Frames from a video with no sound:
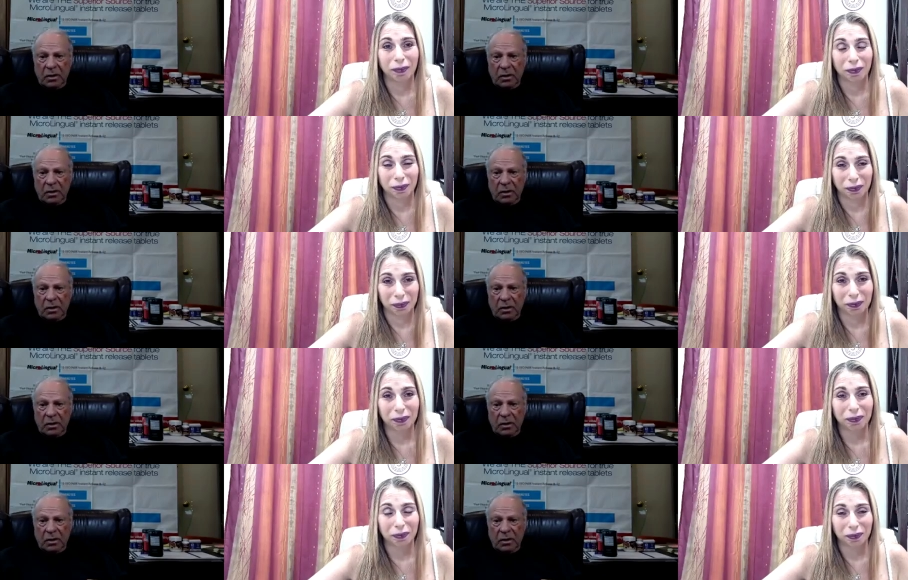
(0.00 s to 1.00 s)

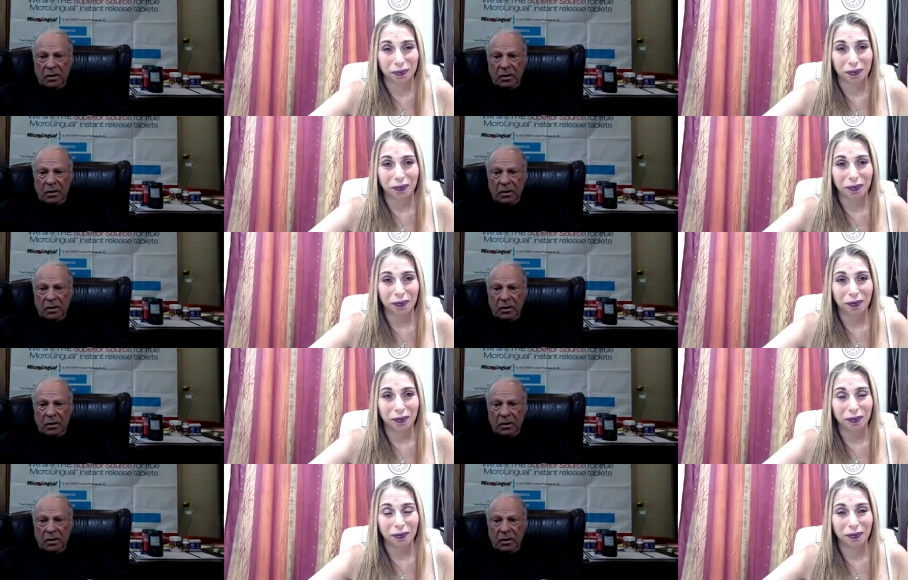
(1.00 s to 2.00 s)

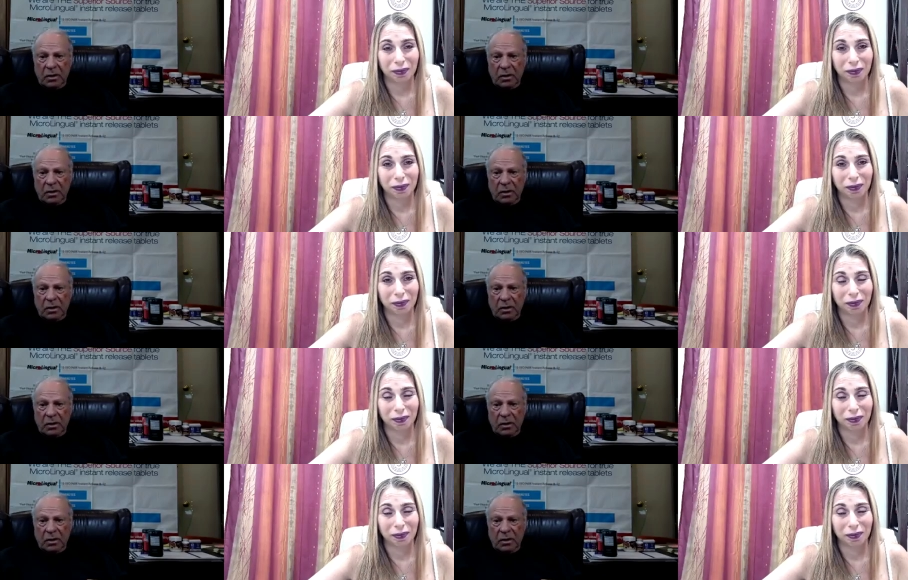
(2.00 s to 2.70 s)
No one is speaking in this clip.